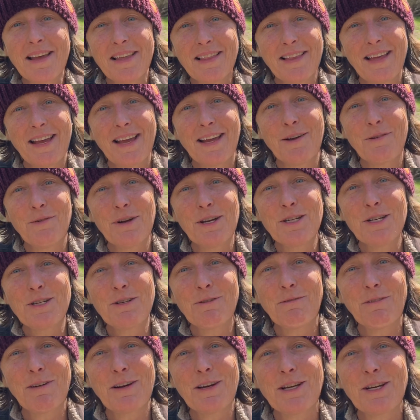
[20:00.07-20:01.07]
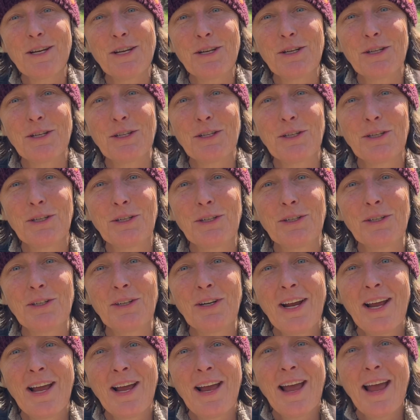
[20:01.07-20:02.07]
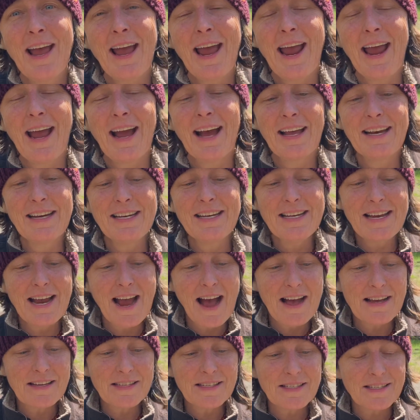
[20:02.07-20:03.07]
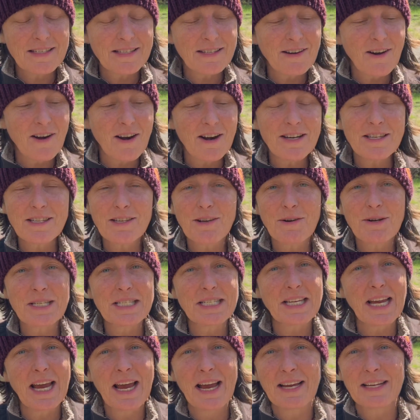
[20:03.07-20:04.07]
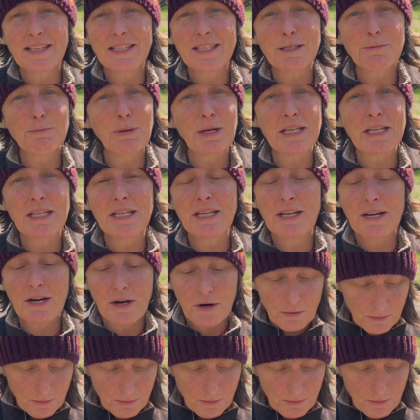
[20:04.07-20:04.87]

language for you. And yes, sorry, so intense, but you know